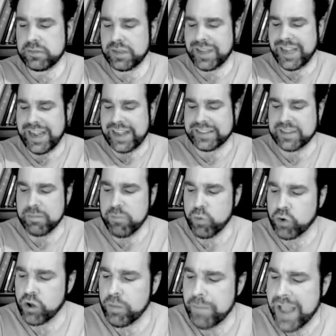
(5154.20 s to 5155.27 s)
It's a
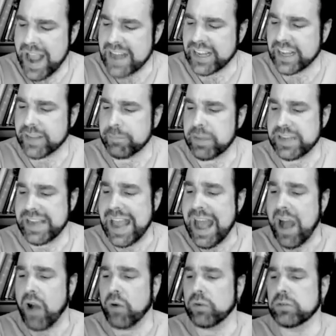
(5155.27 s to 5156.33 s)
moral panic. But
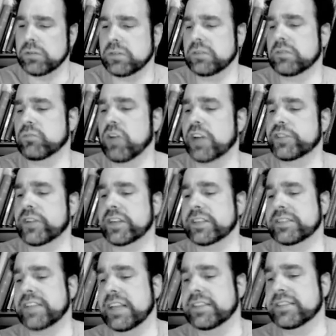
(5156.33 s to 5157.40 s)
now, Rod
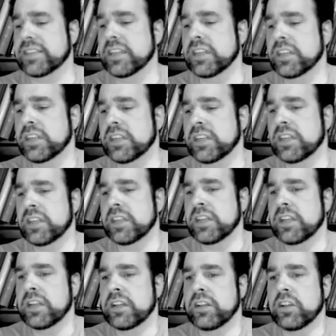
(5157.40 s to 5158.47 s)
Dreher says,
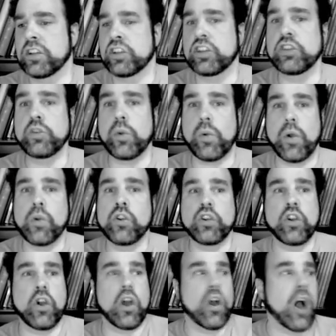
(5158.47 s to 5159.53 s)
who,
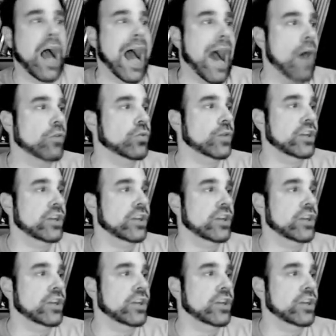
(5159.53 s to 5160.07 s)
who, how do we